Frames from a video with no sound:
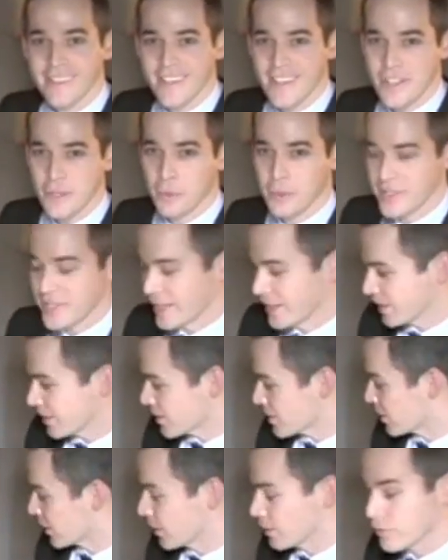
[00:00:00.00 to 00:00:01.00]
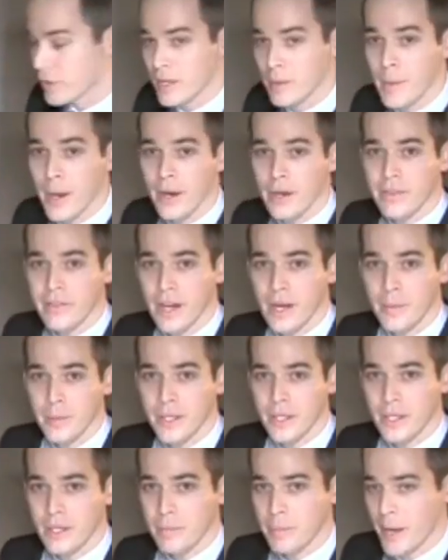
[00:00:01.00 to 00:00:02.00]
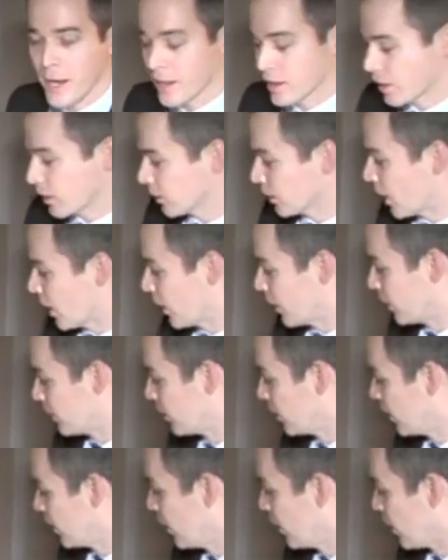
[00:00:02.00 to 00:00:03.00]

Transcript: because it would take a significant amount of time to get it back online.